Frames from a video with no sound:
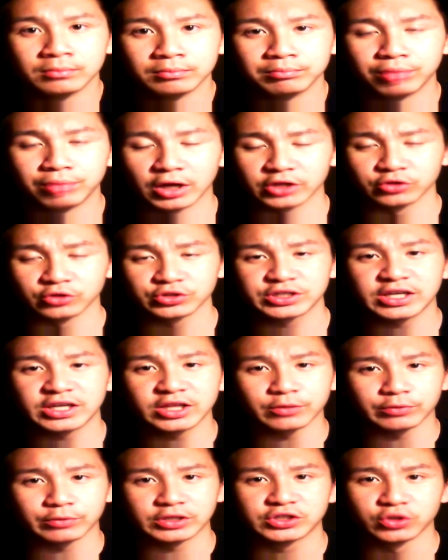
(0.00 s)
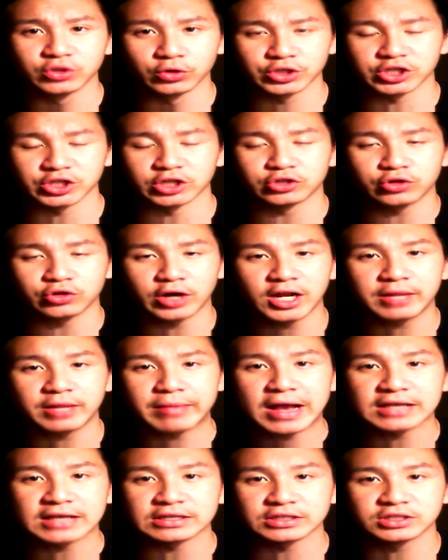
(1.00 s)
But you'll see the results. The training
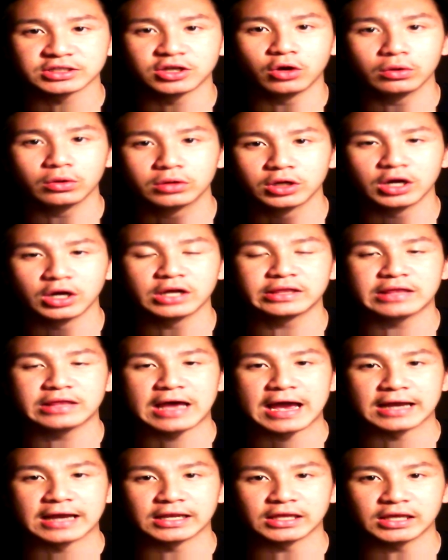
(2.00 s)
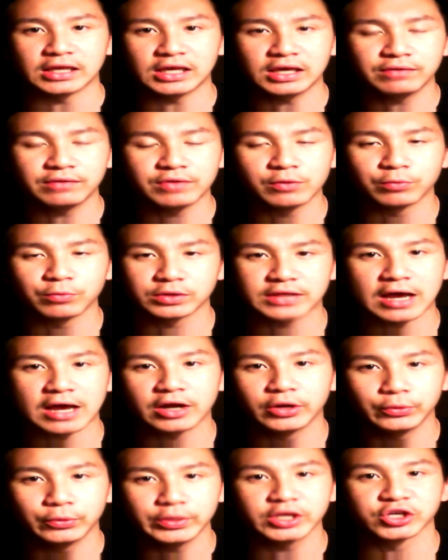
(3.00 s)
mask is so good that even without
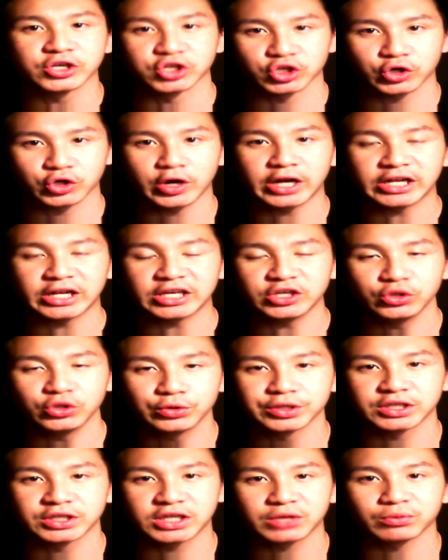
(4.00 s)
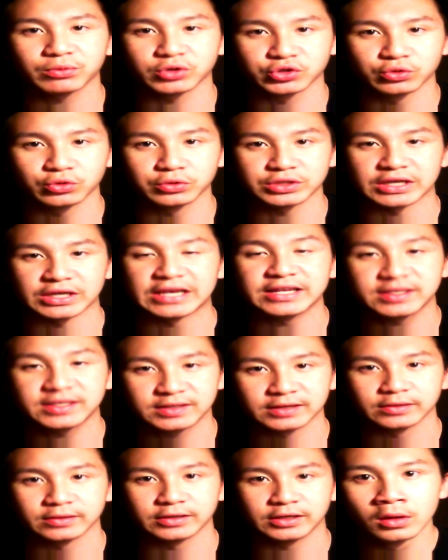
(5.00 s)
a week's training, you can see results
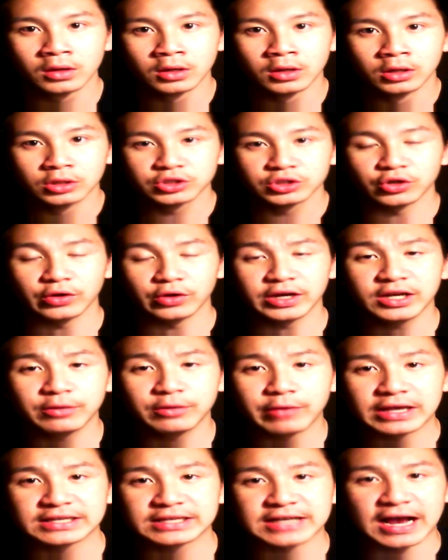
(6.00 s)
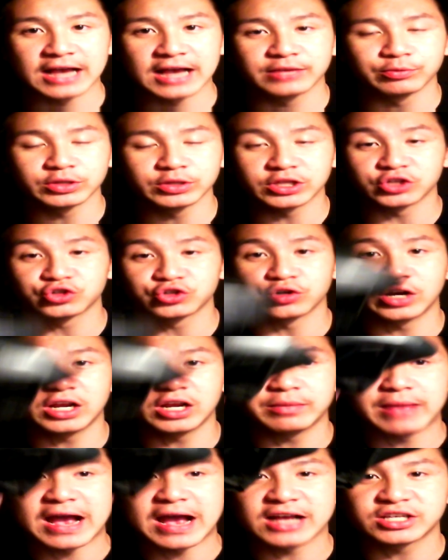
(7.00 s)
instantly. So anyways, guys, what this training
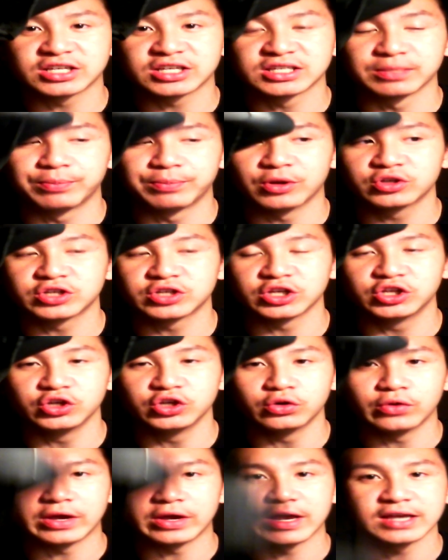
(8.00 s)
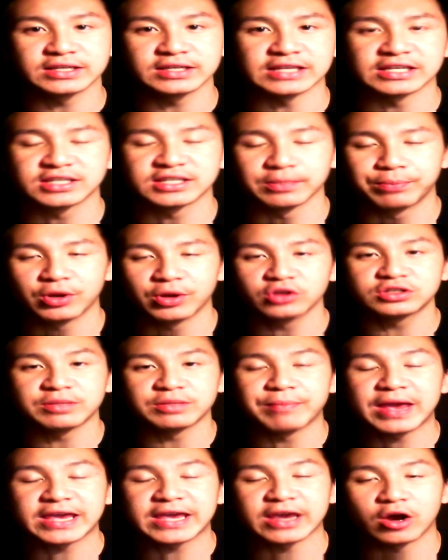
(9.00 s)
mask is supposed to do is it's supposed to
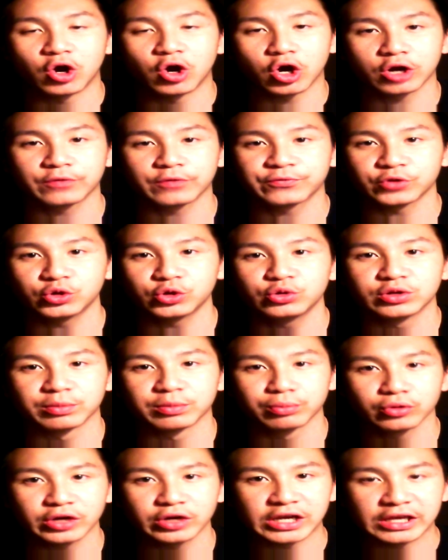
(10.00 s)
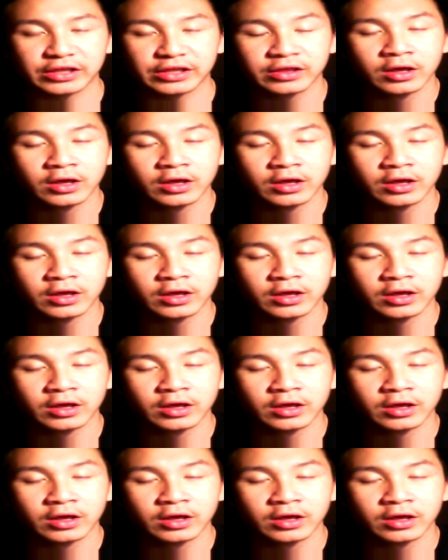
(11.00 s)
make it harder for you to breathe.